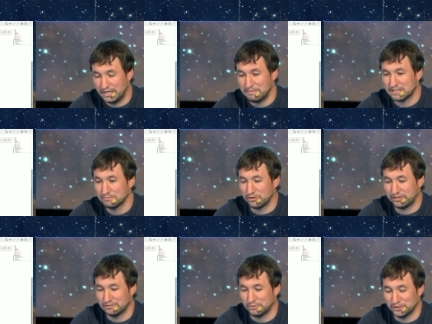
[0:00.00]
It makes more
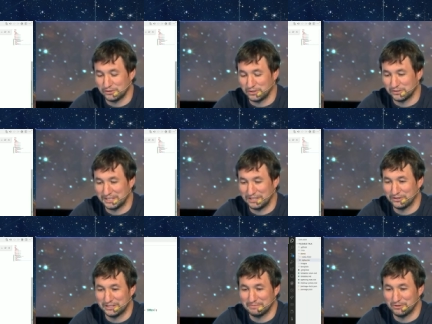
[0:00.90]
sense when you when you see
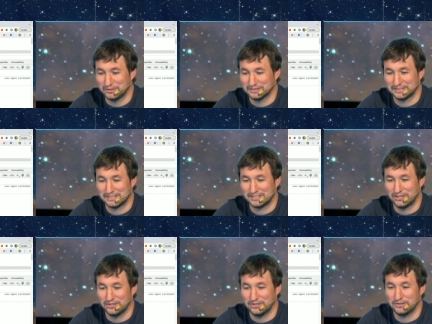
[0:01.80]
the demo.
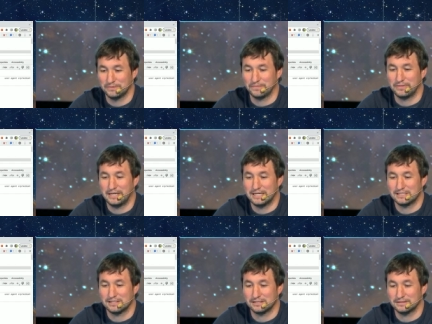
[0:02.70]
So
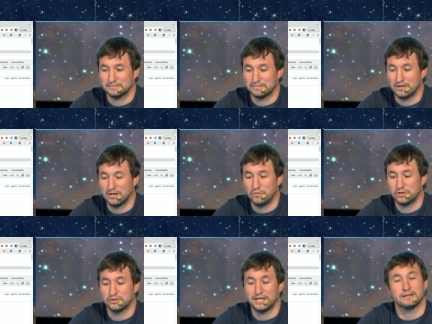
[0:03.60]
that's
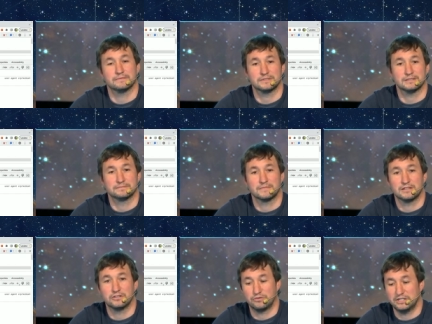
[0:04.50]
what you get.
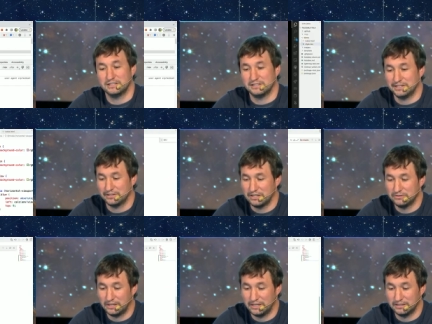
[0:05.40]
The green is here
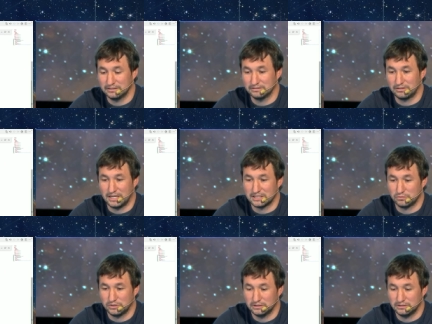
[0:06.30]
now, and the
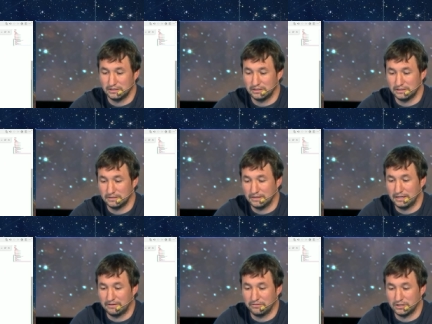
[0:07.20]
last one,
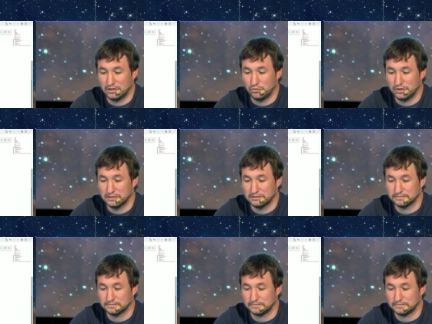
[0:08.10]
I have the yellow one.